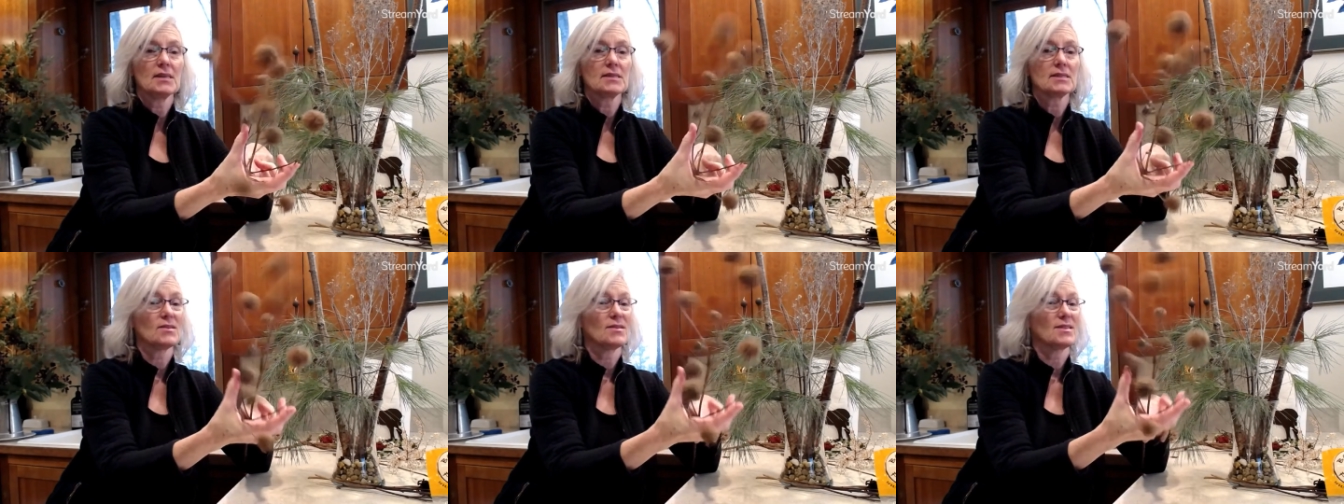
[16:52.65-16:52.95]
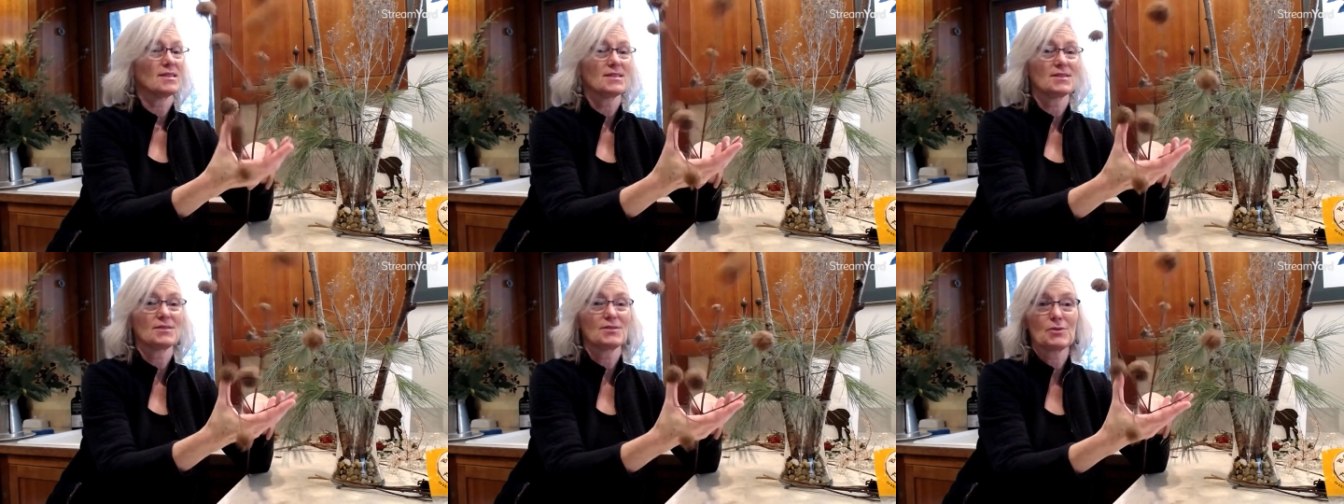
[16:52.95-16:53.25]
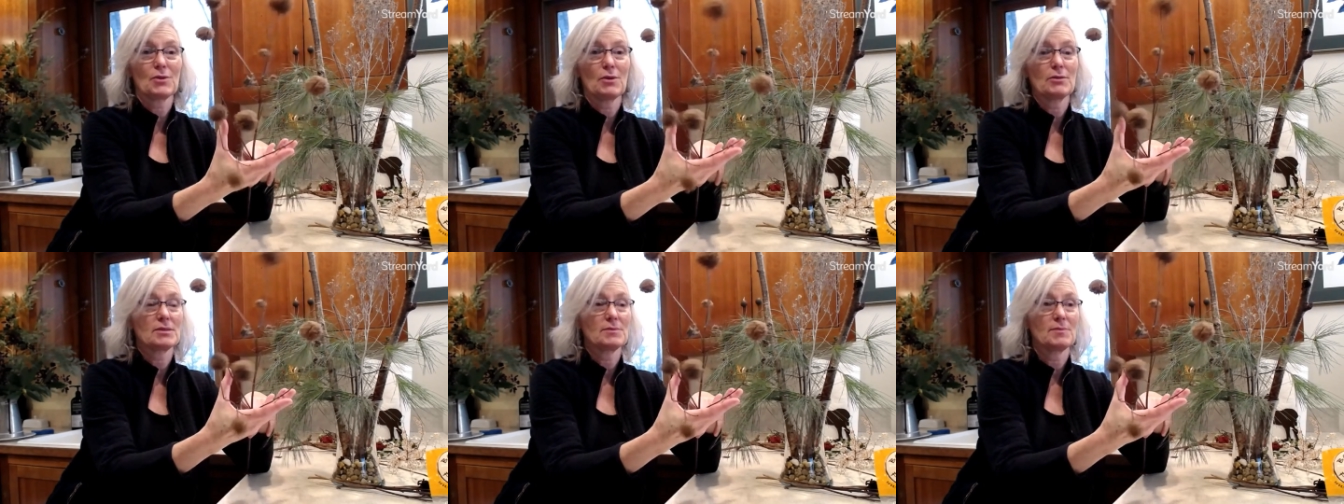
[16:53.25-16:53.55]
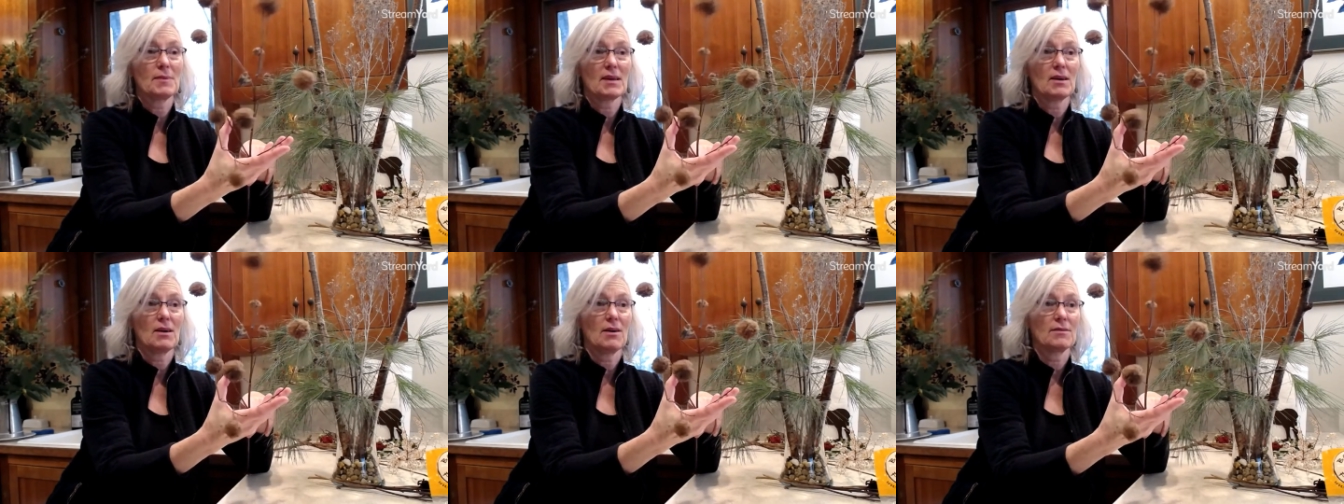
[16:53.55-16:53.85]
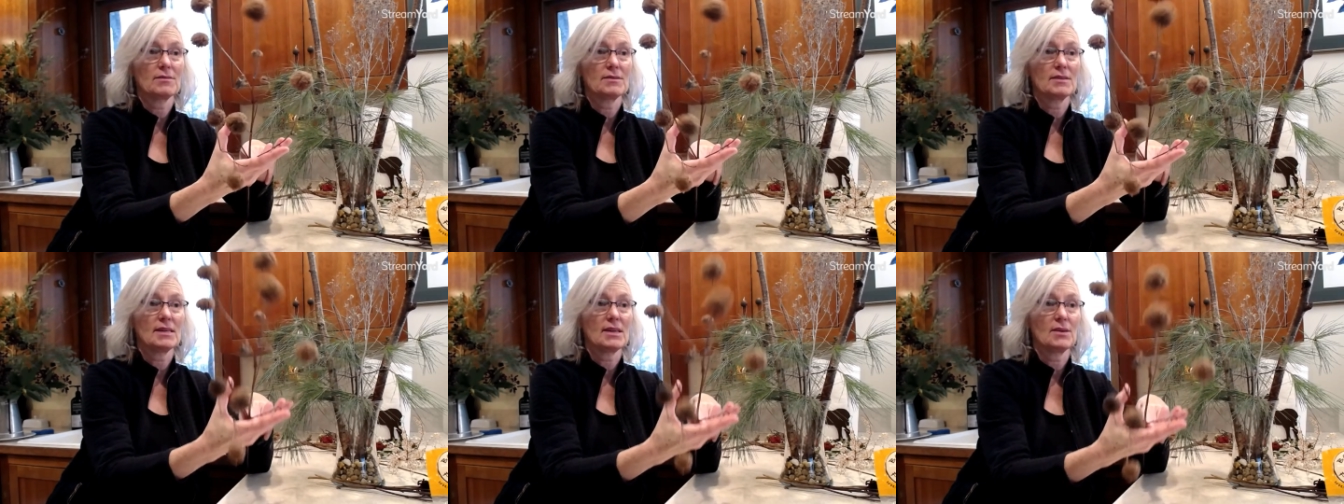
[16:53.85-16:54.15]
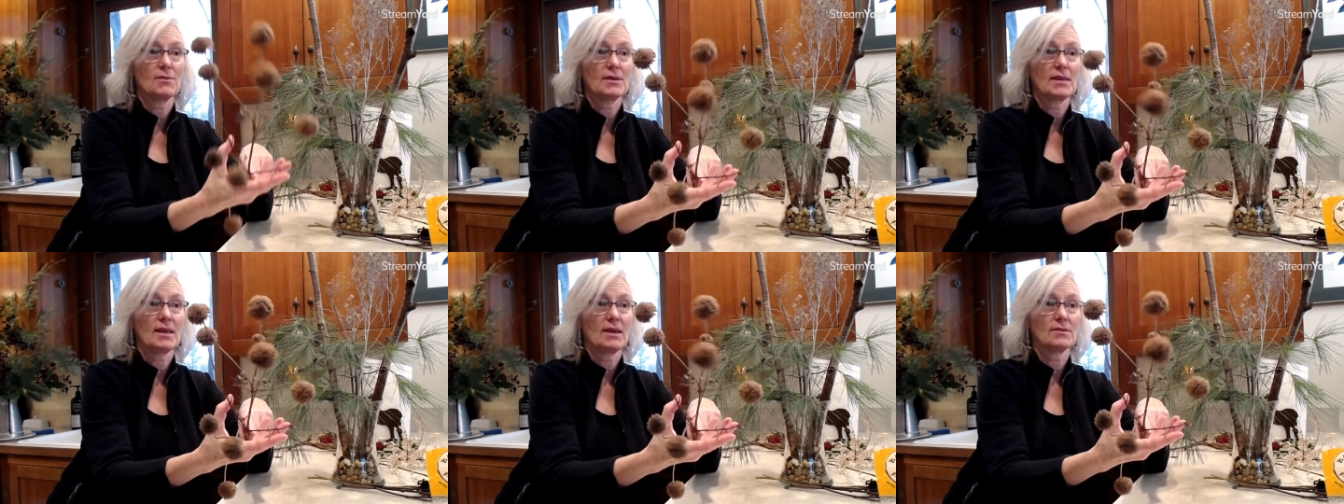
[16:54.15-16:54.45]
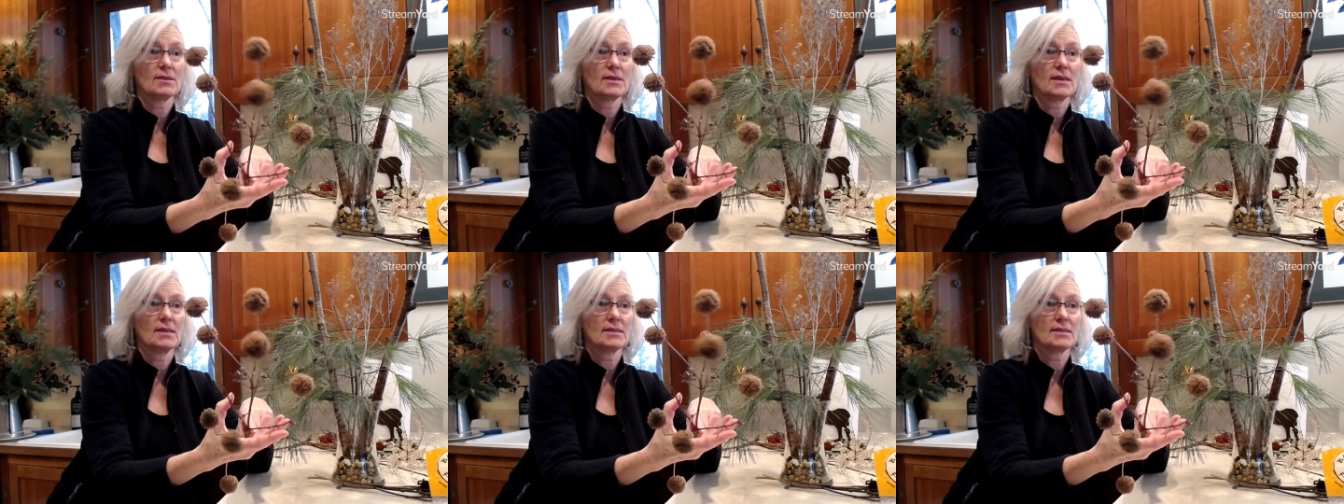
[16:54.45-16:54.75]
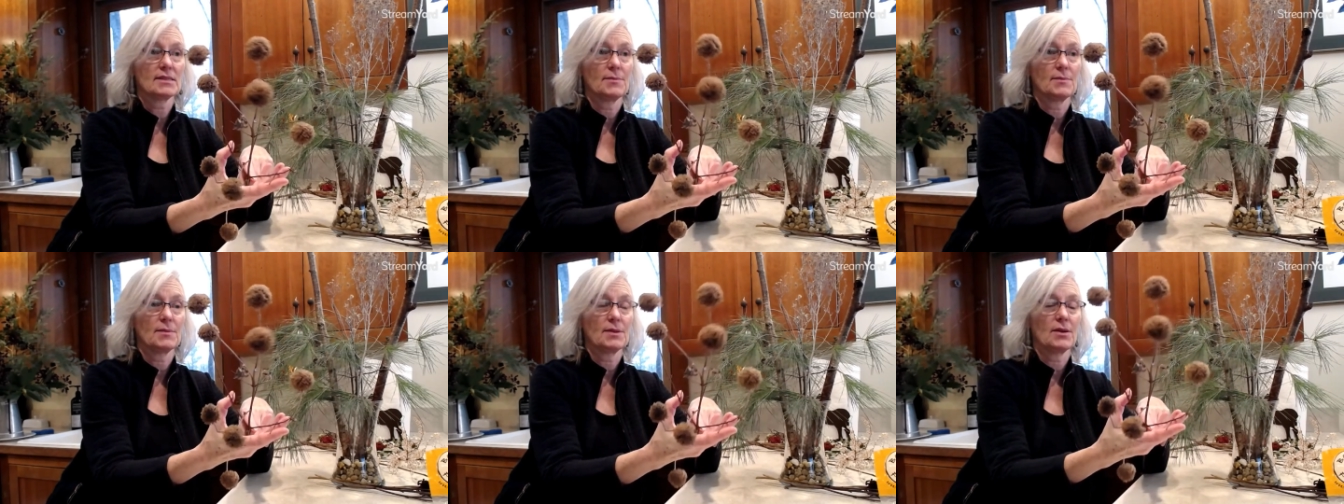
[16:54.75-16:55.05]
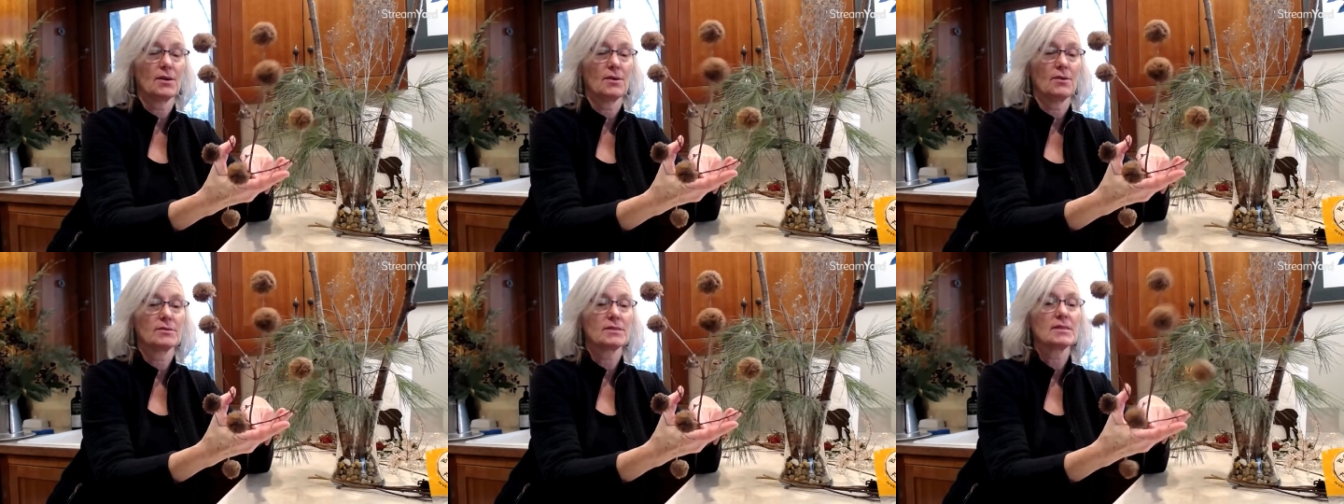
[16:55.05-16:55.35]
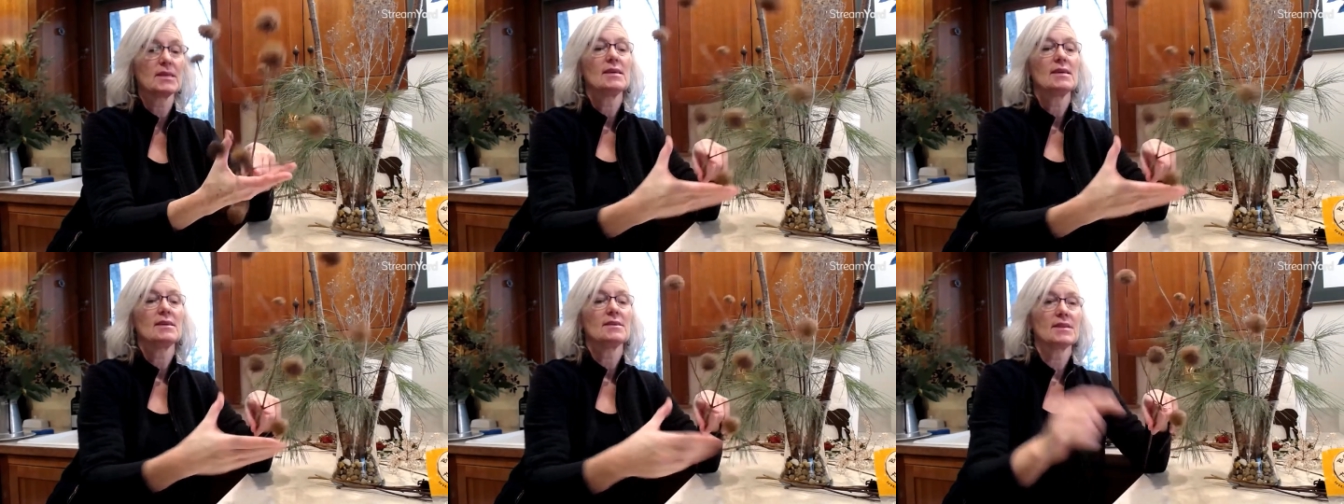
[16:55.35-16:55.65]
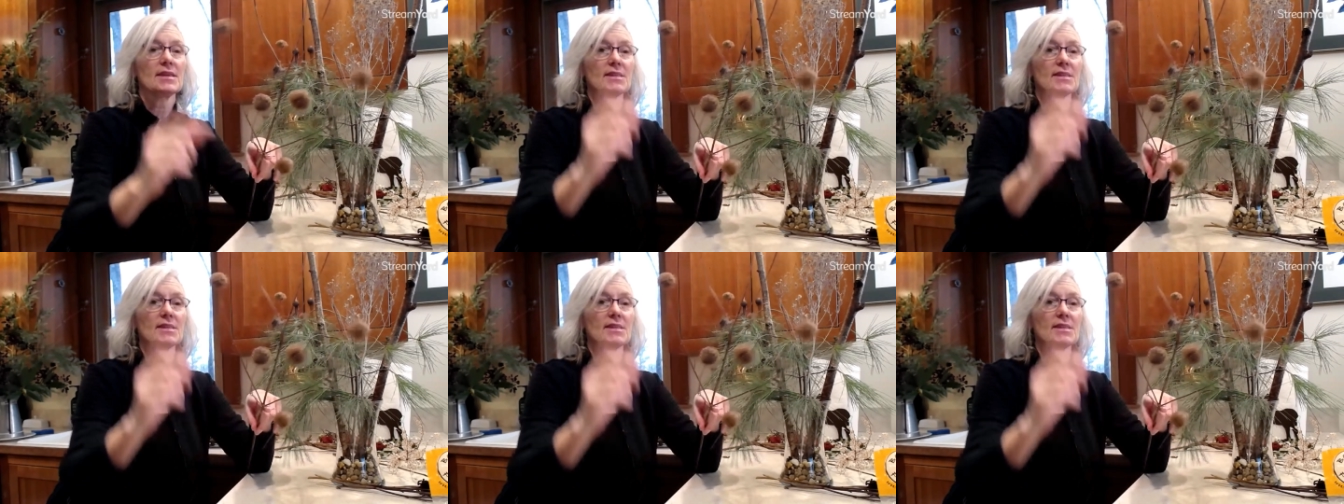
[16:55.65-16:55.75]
And so this just grows in my garden, and I went out and cut some of those.